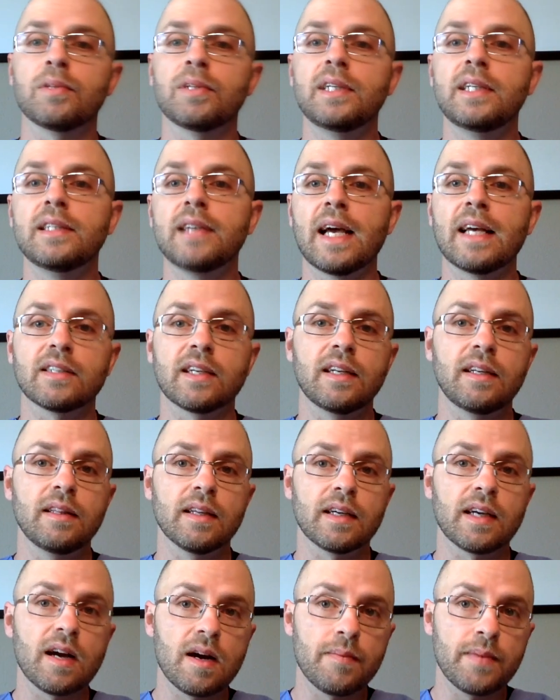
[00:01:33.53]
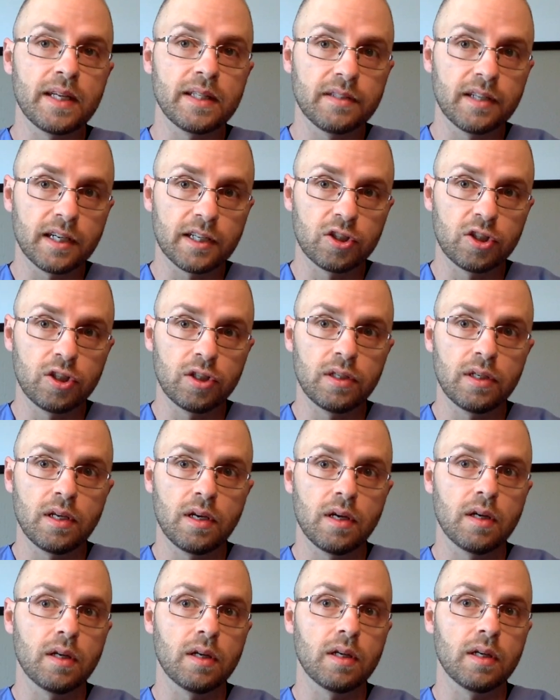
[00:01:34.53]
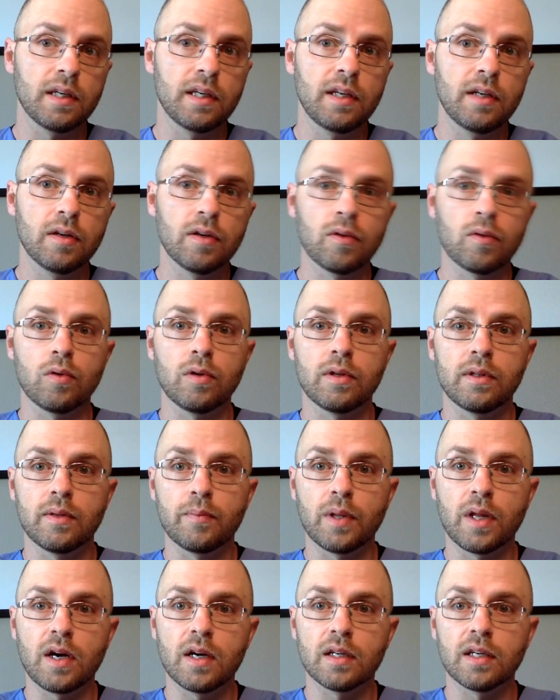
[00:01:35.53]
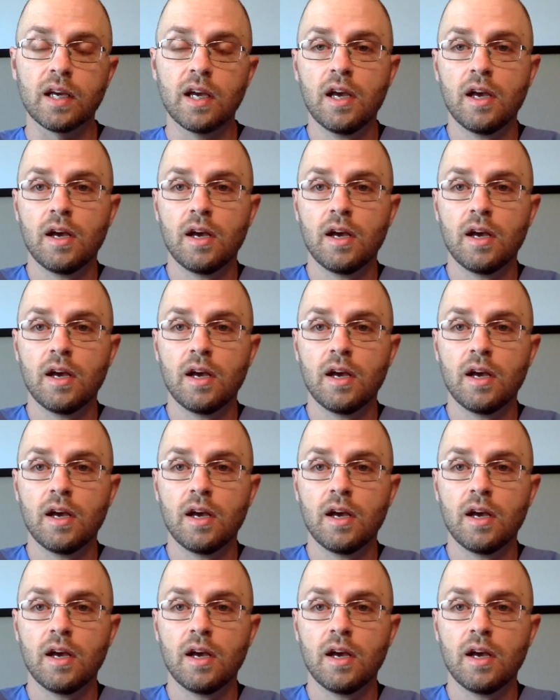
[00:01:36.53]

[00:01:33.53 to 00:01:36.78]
please ask it in the comment section uh, here or on the blog.